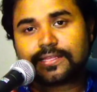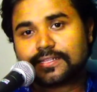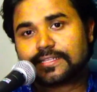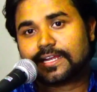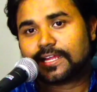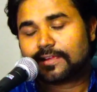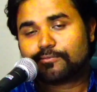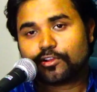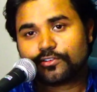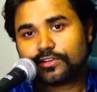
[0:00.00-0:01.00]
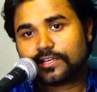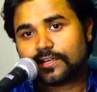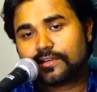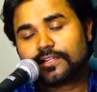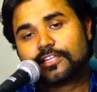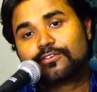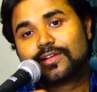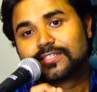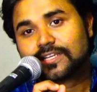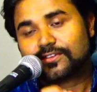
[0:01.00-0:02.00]
That I have not written. You
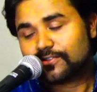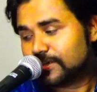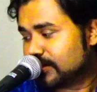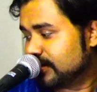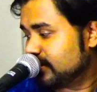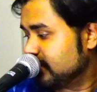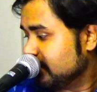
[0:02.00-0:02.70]
guys can written it